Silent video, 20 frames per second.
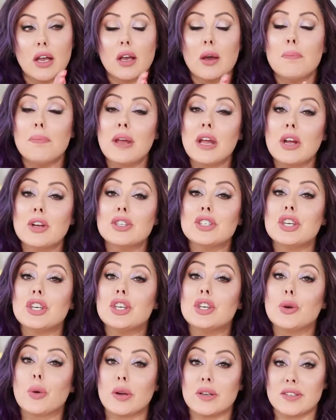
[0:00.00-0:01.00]
compared to
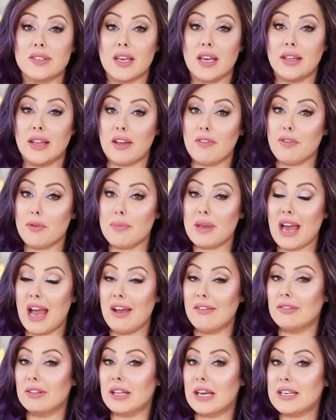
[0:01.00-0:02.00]
your skin. Like for me, I
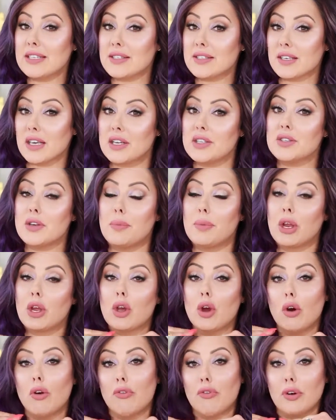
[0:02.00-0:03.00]
have light skin, so I'm going
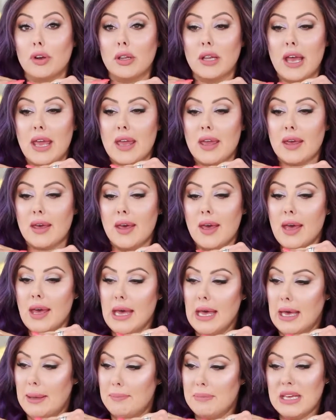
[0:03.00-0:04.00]
to go for like
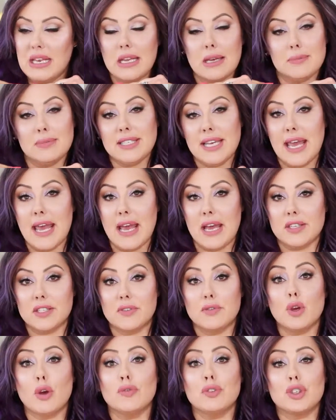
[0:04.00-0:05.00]
medium tans.
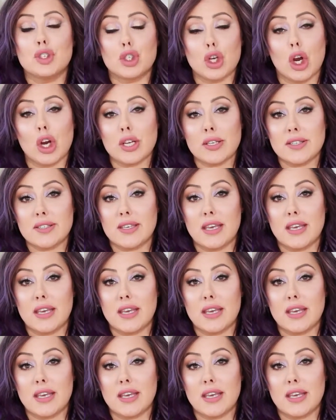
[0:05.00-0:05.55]
If you have dark